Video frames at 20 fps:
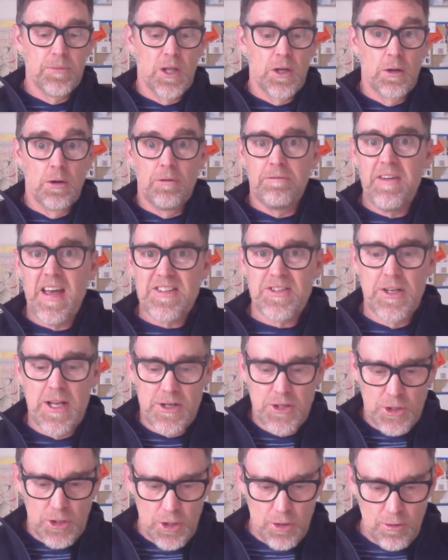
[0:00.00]

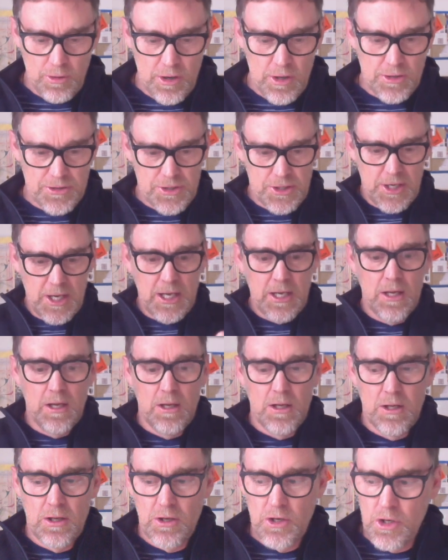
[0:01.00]
Fascination, curiosity,
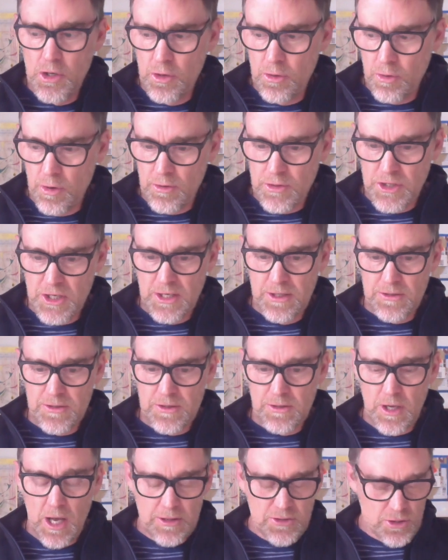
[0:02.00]

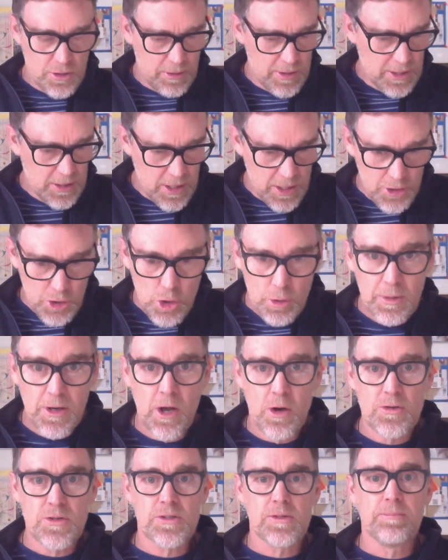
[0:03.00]

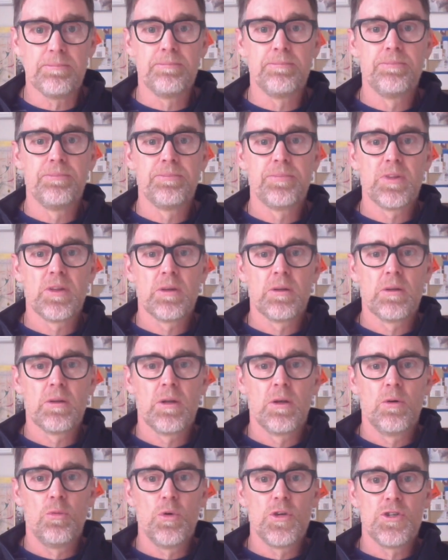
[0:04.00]
numinosum,
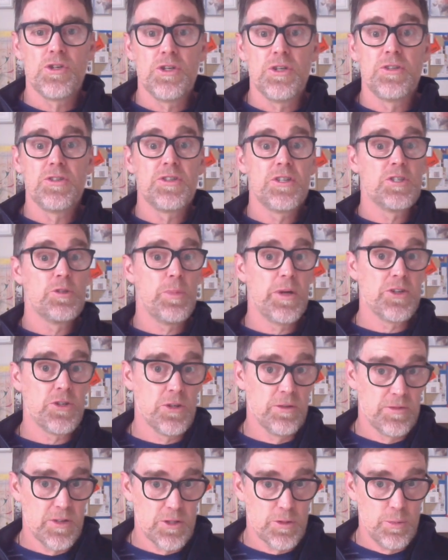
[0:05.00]
which is suspension
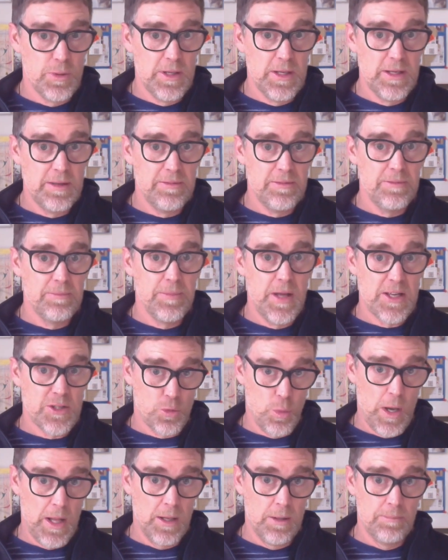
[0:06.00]
of disbelief as
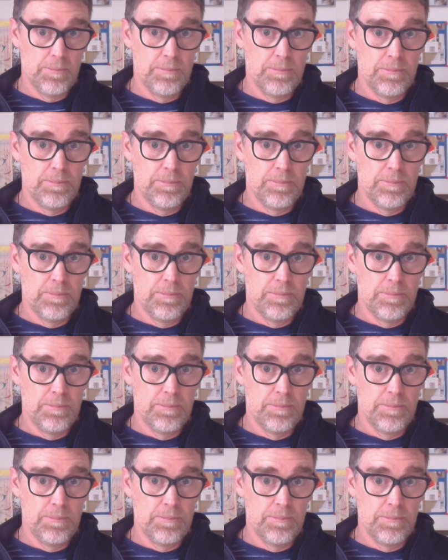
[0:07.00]
well.